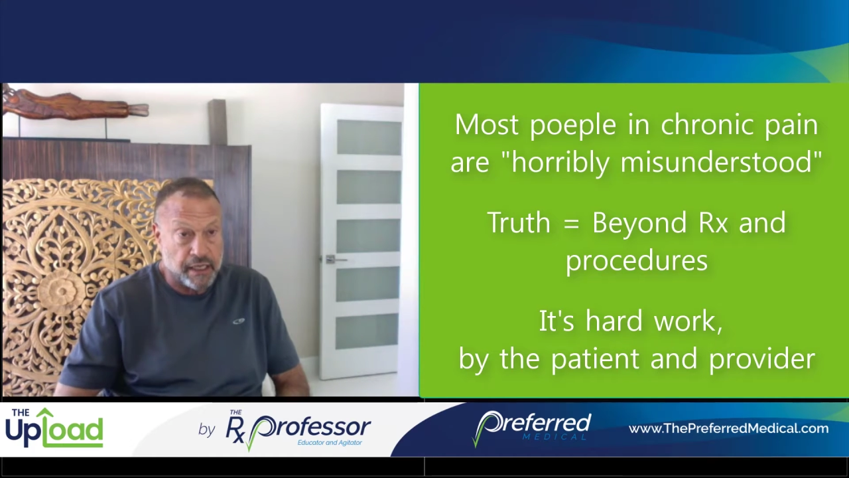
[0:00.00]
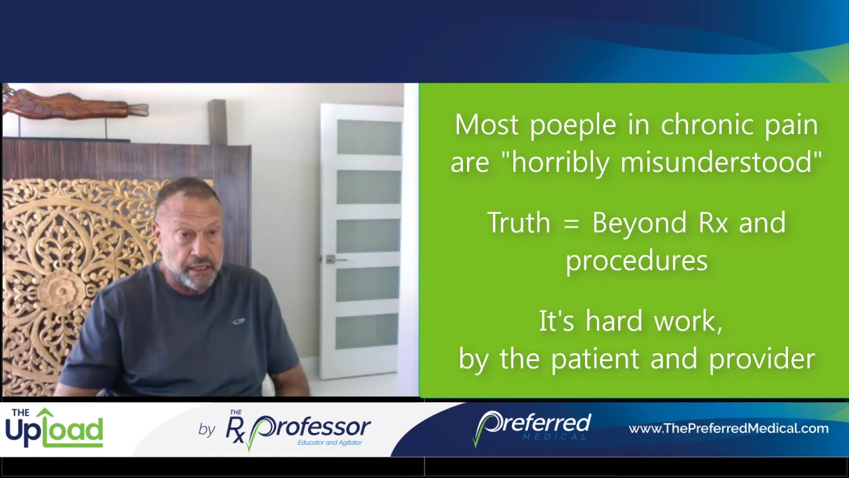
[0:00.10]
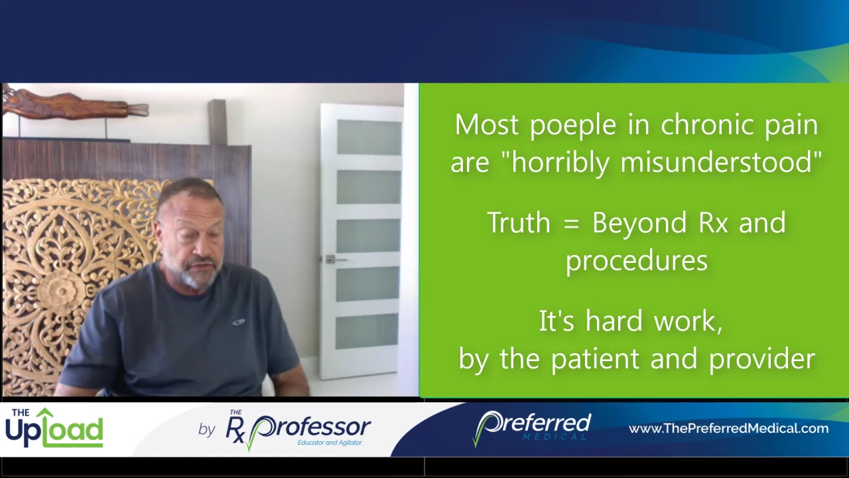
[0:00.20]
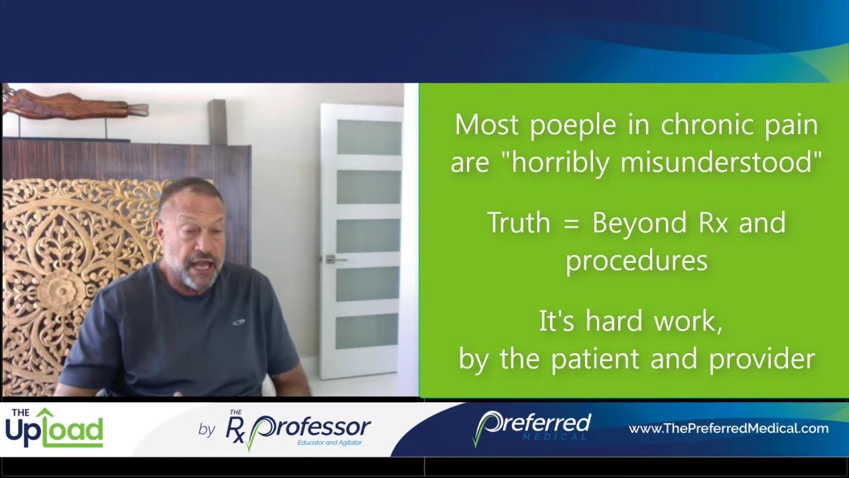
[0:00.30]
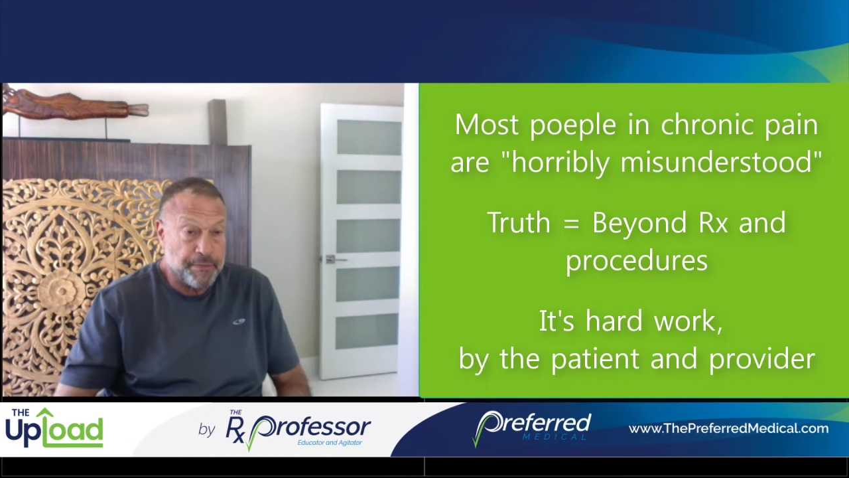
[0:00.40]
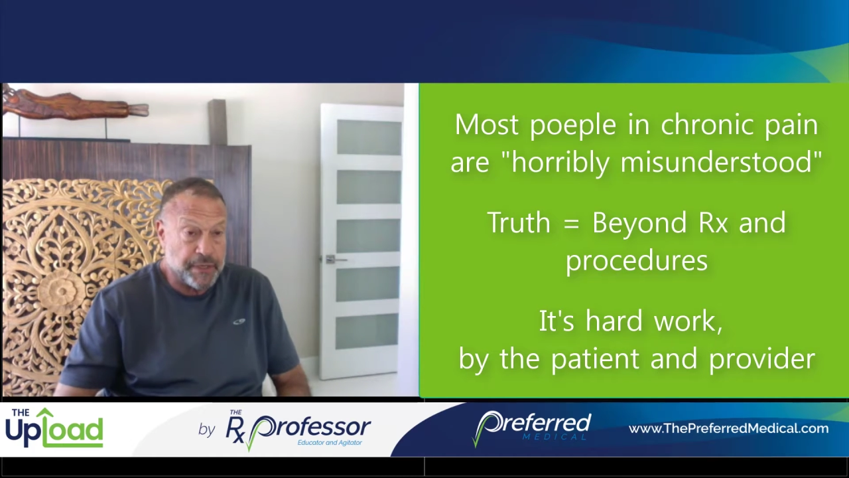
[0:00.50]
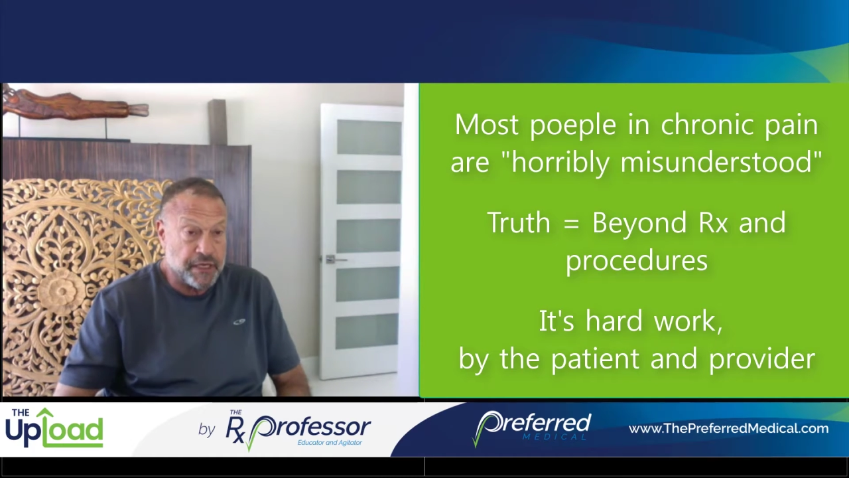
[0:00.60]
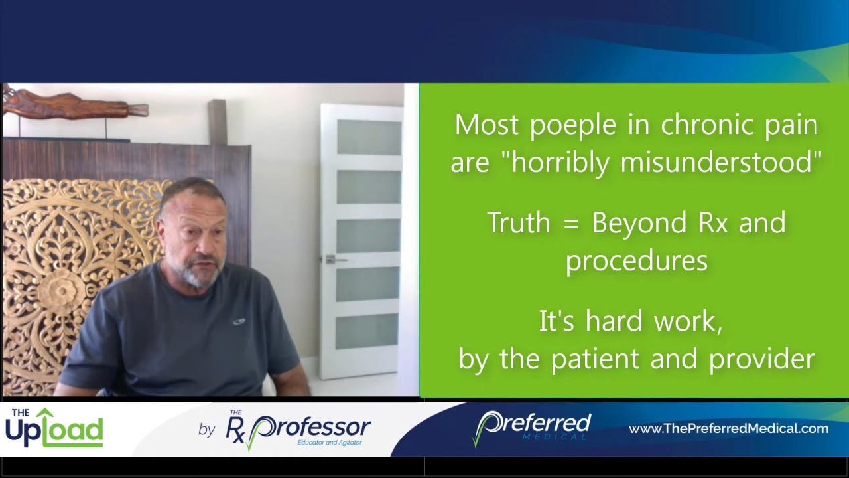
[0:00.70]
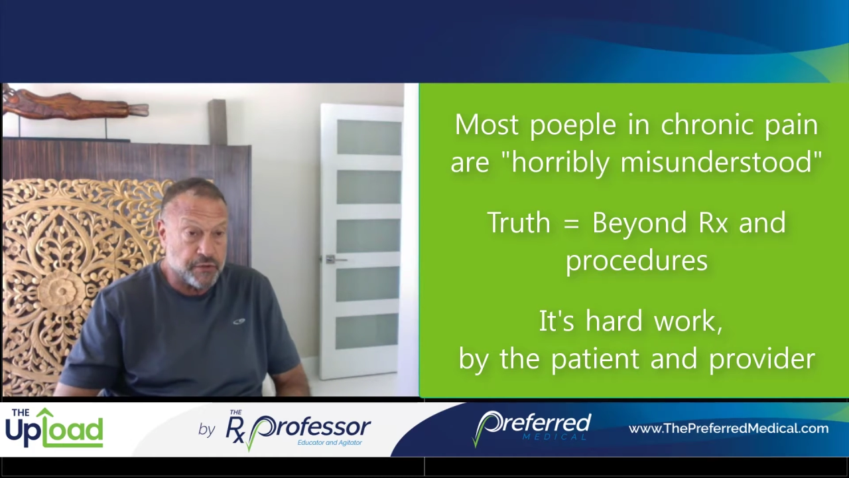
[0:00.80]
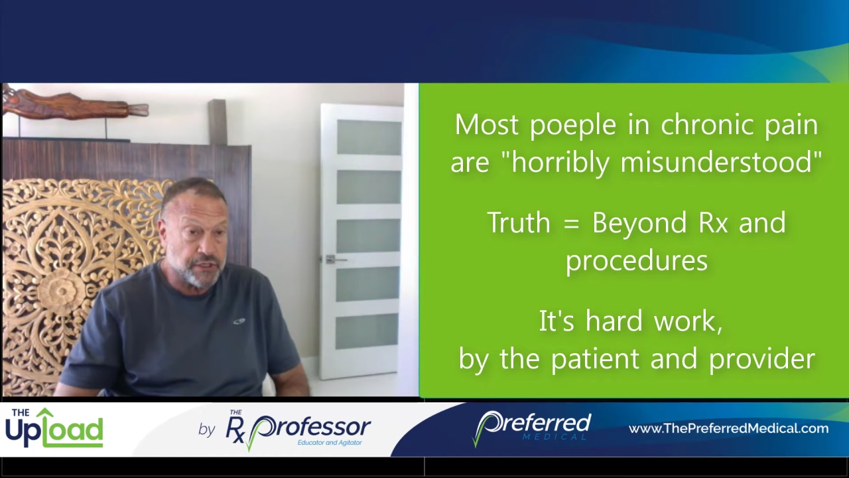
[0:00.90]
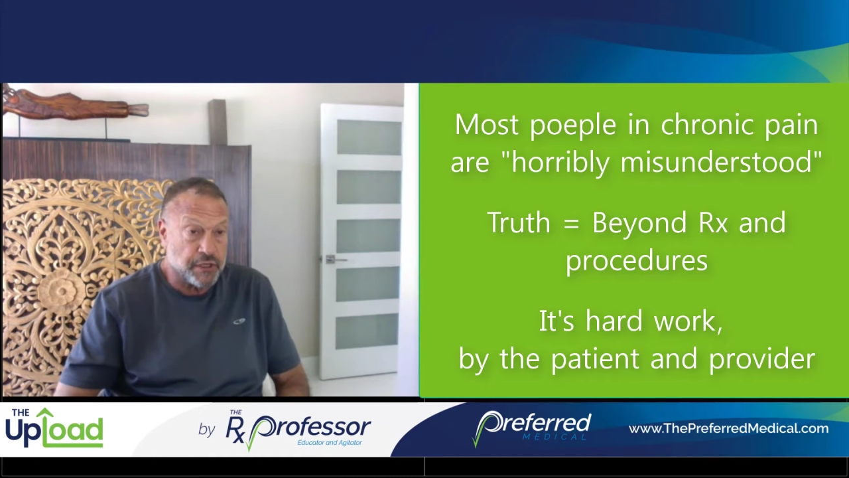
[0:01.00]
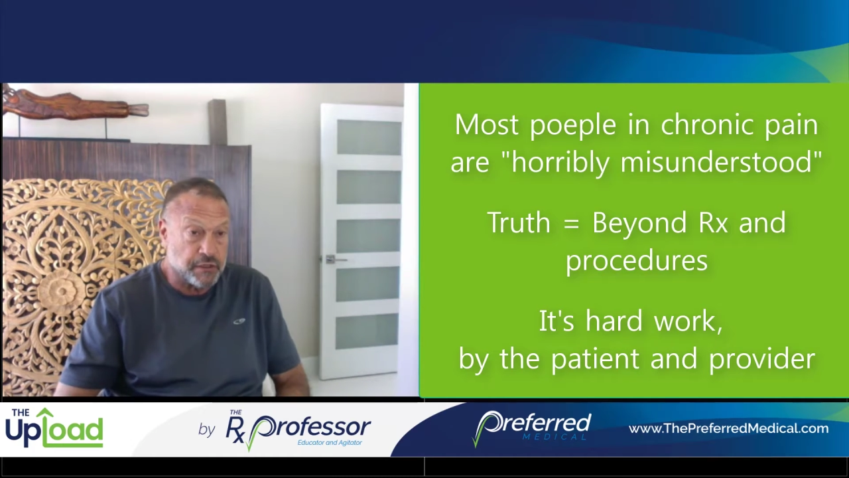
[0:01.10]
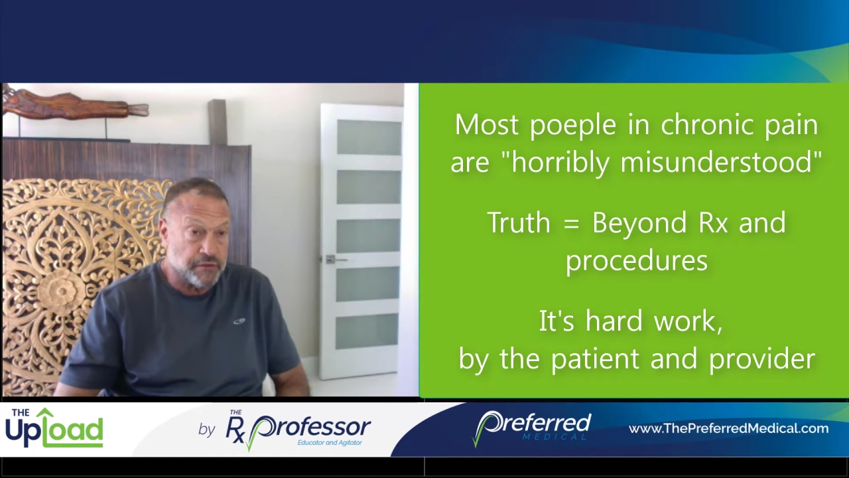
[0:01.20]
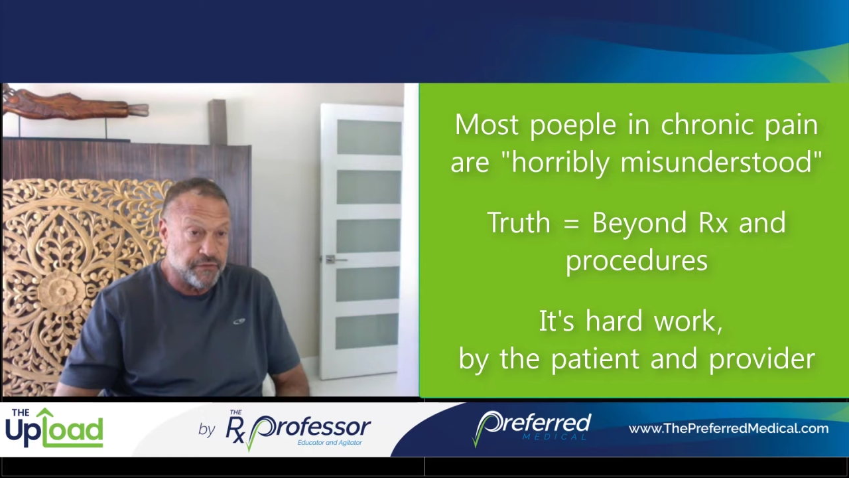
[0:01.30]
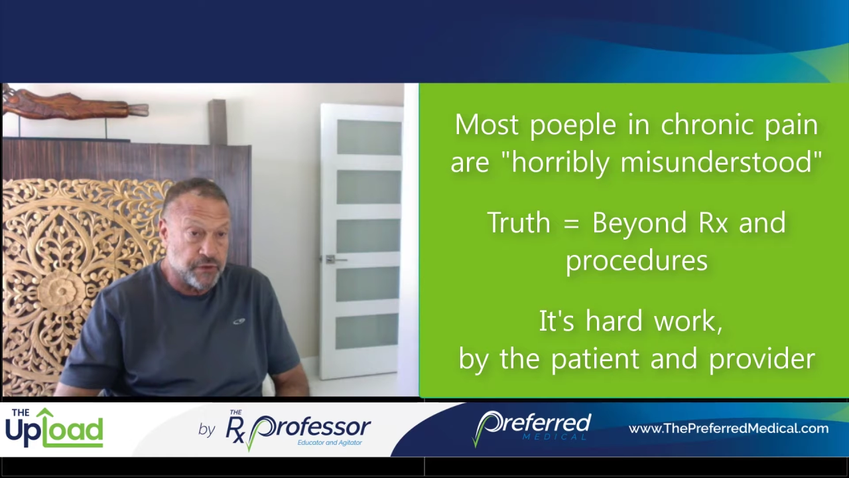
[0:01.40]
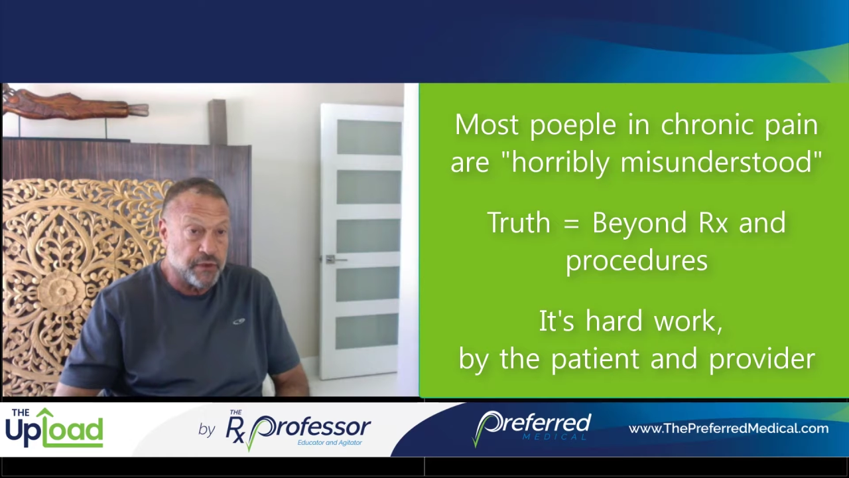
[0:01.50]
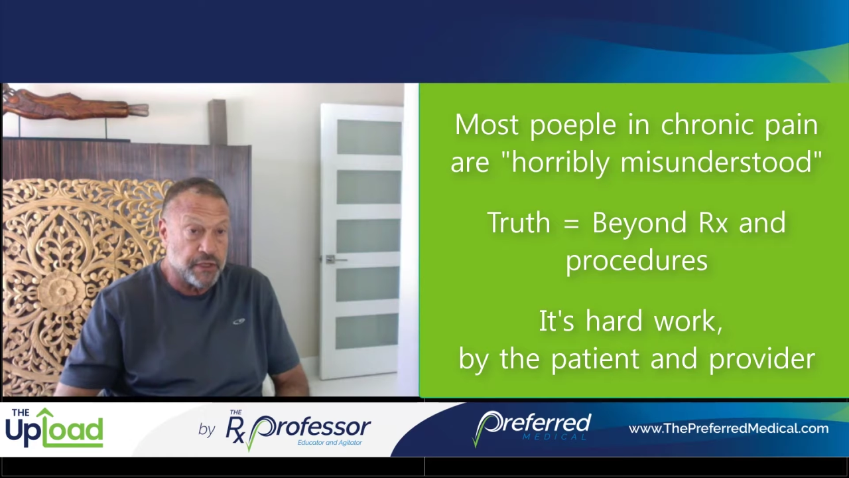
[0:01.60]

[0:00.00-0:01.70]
as a result of doing this